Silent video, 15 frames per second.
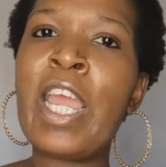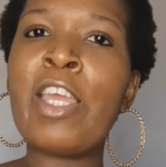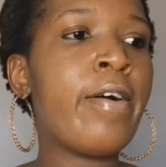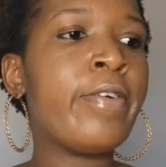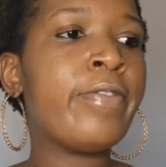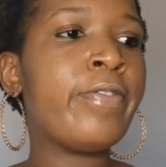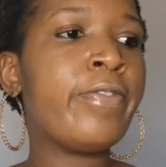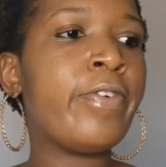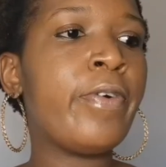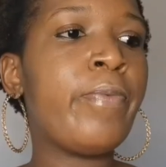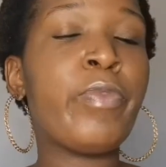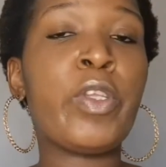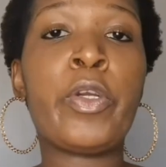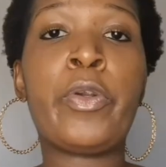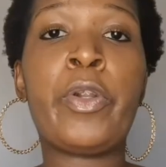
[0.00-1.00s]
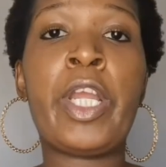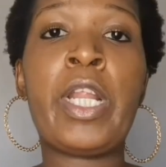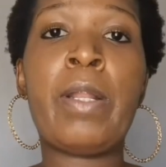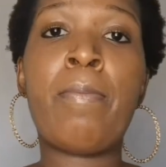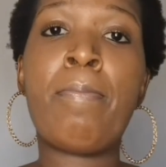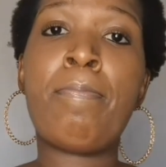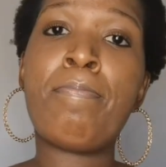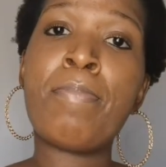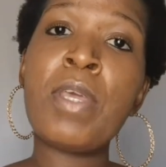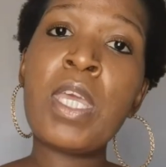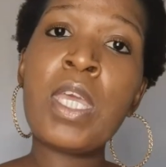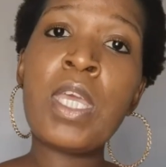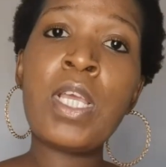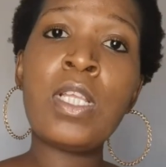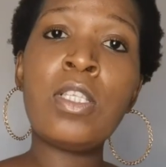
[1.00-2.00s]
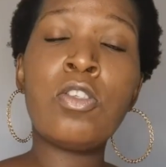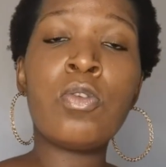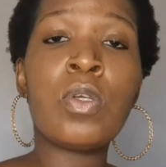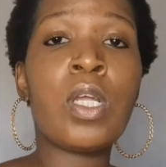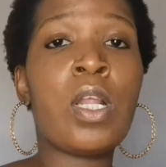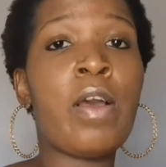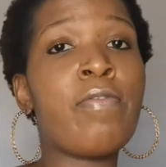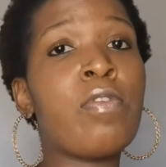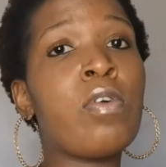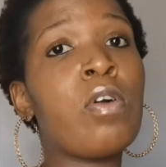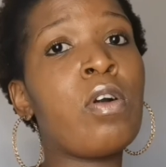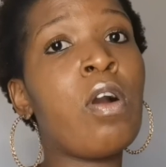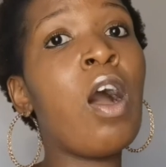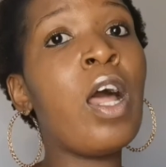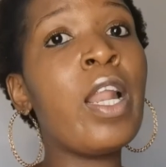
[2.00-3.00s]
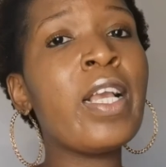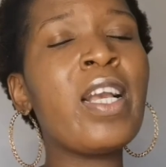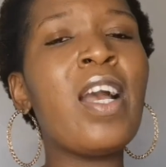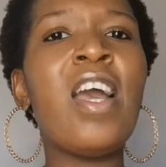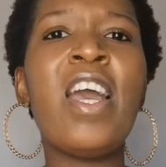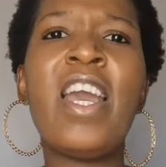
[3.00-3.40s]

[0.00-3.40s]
You have green beans, you can have garlic.